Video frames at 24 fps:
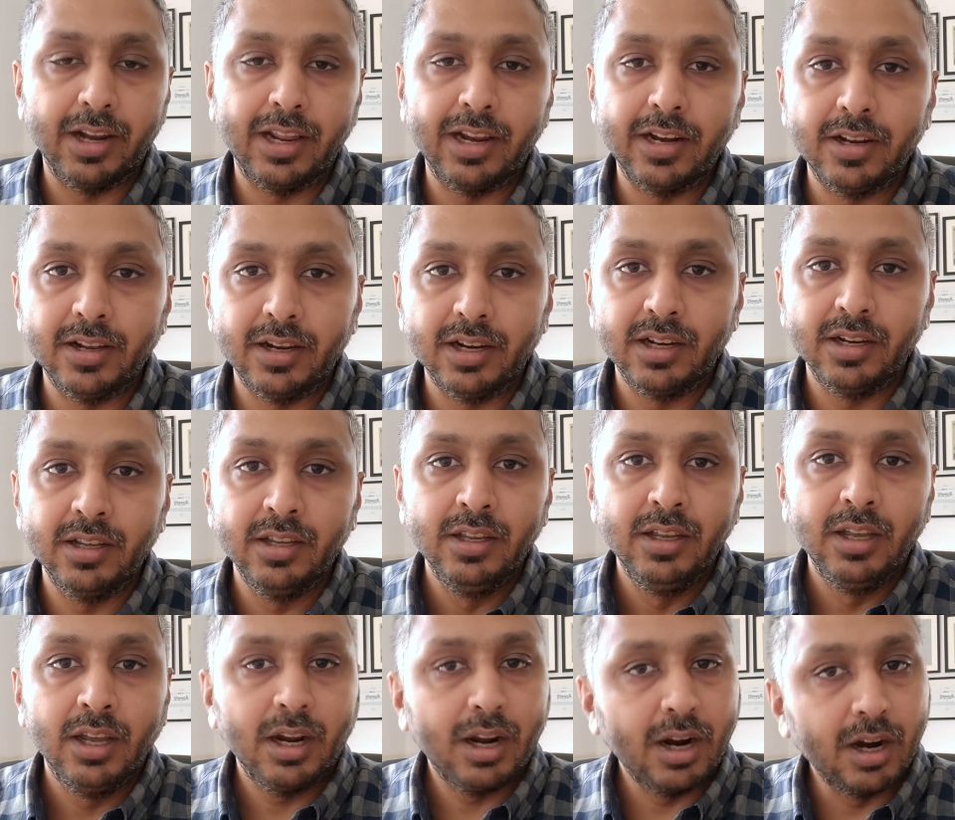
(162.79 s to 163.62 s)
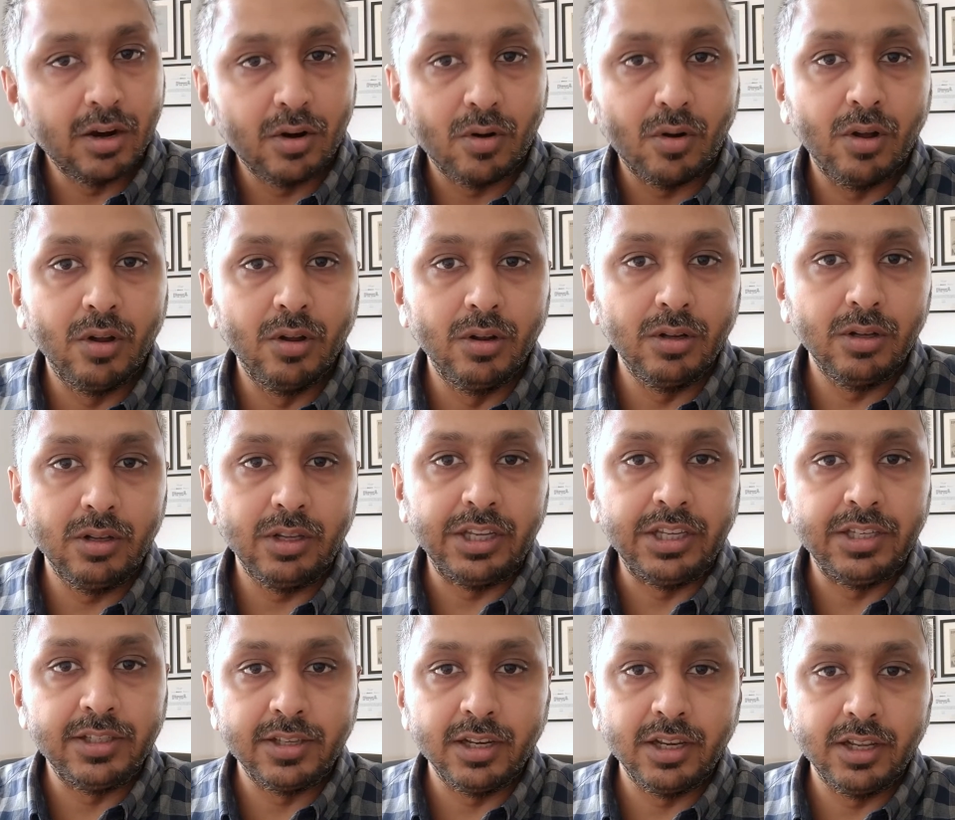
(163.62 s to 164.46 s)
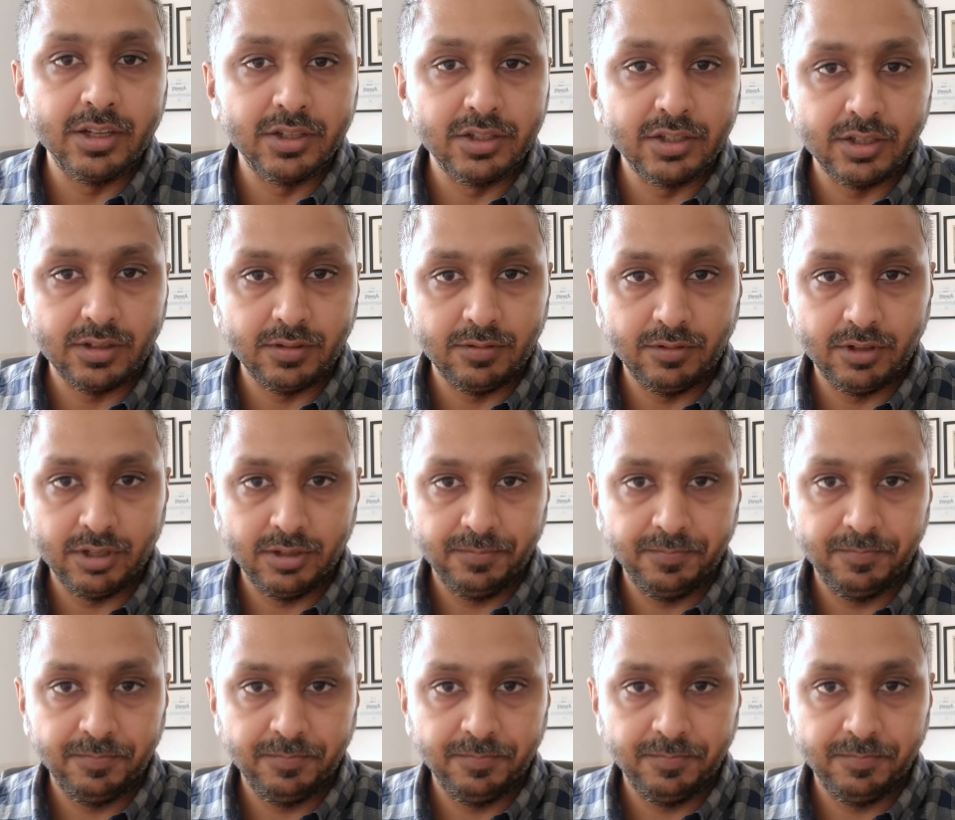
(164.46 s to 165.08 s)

edit are all easily achieved.